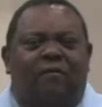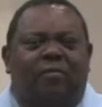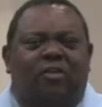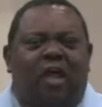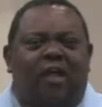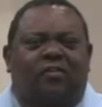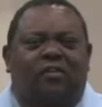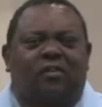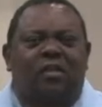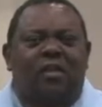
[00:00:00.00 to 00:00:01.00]
I'm from
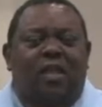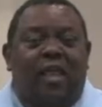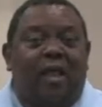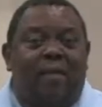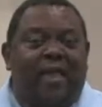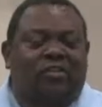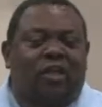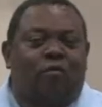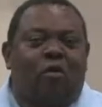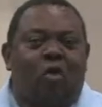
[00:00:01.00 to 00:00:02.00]
Tarsus, and I'm
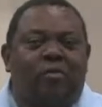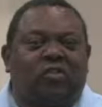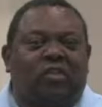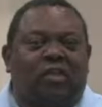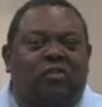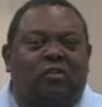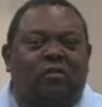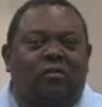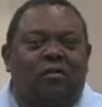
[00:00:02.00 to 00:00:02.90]
actually a Roman citizen."